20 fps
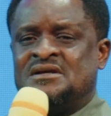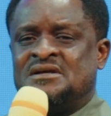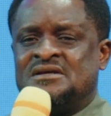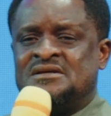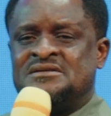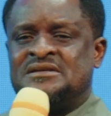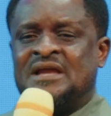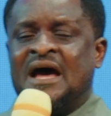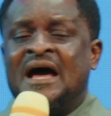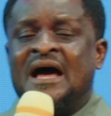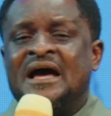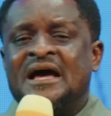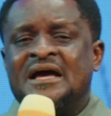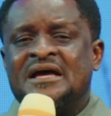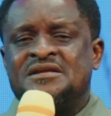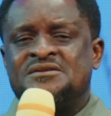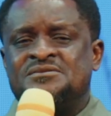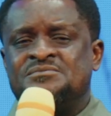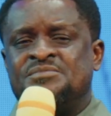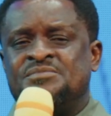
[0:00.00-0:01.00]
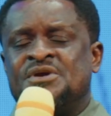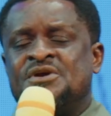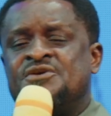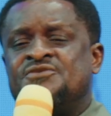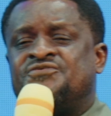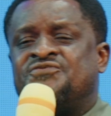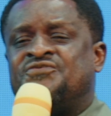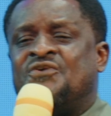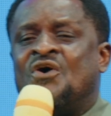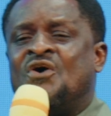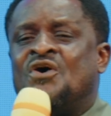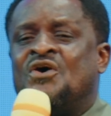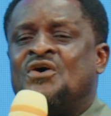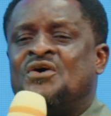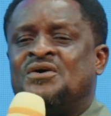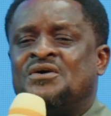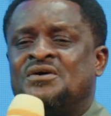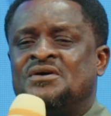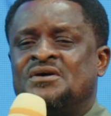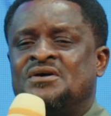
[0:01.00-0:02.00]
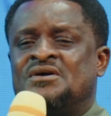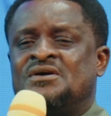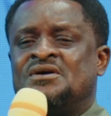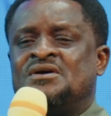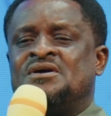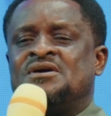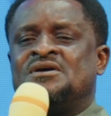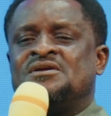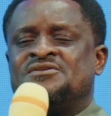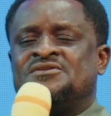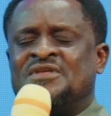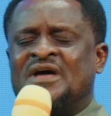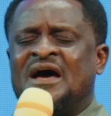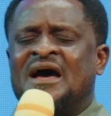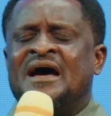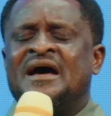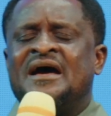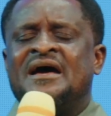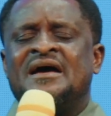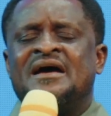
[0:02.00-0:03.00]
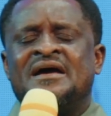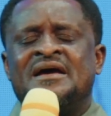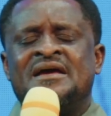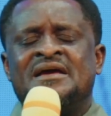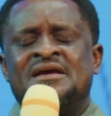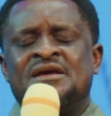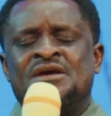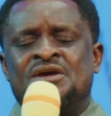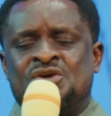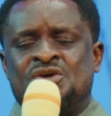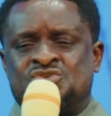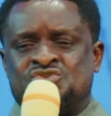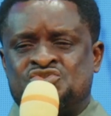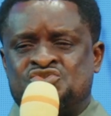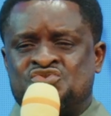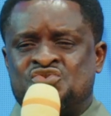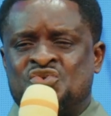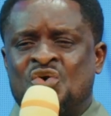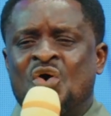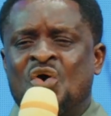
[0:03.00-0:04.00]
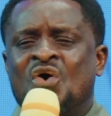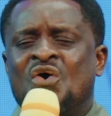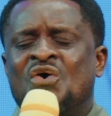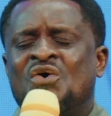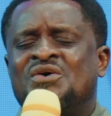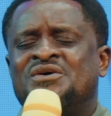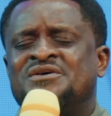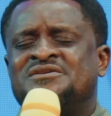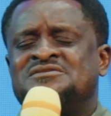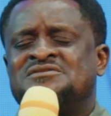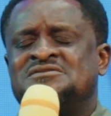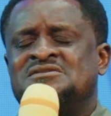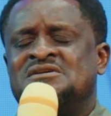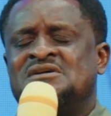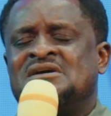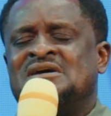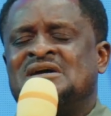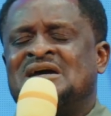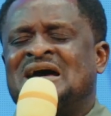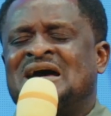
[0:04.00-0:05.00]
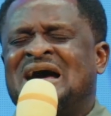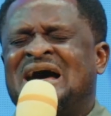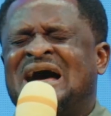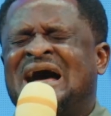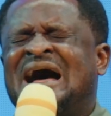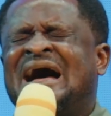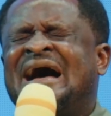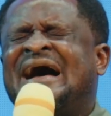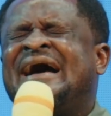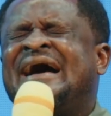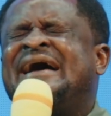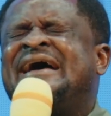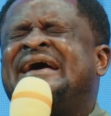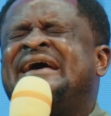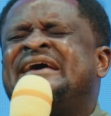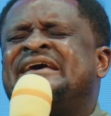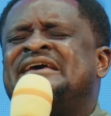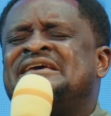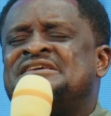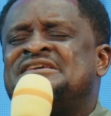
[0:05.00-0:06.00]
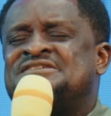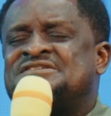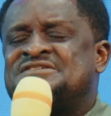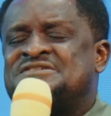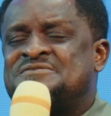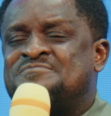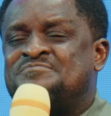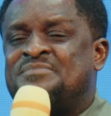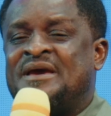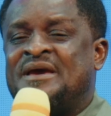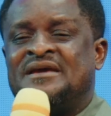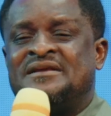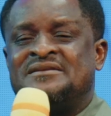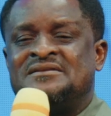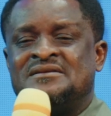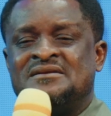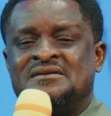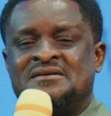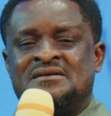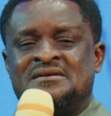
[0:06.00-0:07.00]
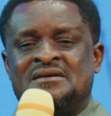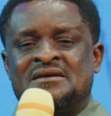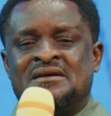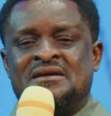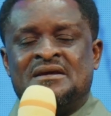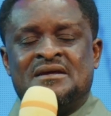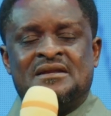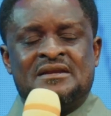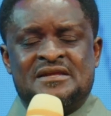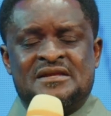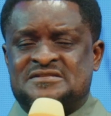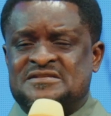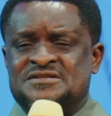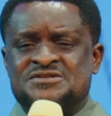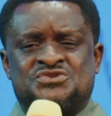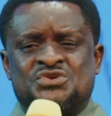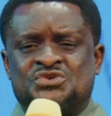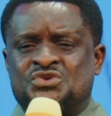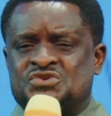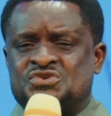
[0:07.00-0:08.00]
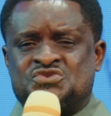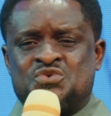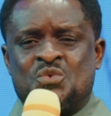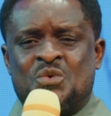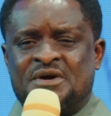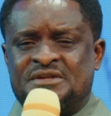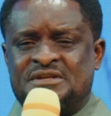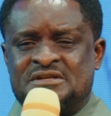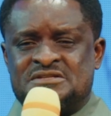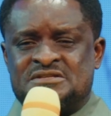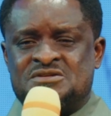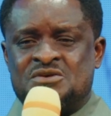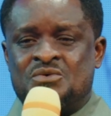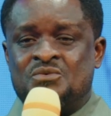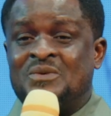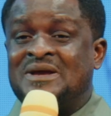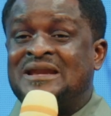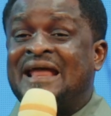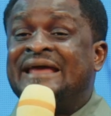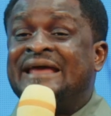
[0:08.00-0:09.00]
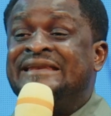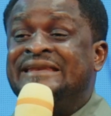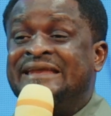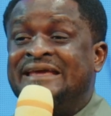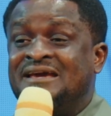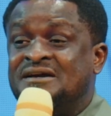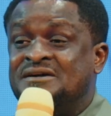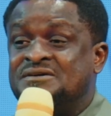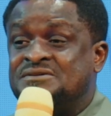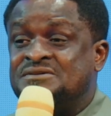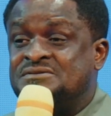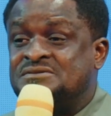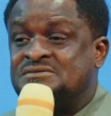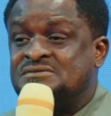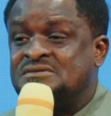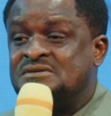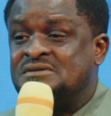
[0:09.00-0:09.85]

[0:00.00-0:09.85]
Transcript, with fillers: that before the throne I spent. Listen to those wordings. When I kneel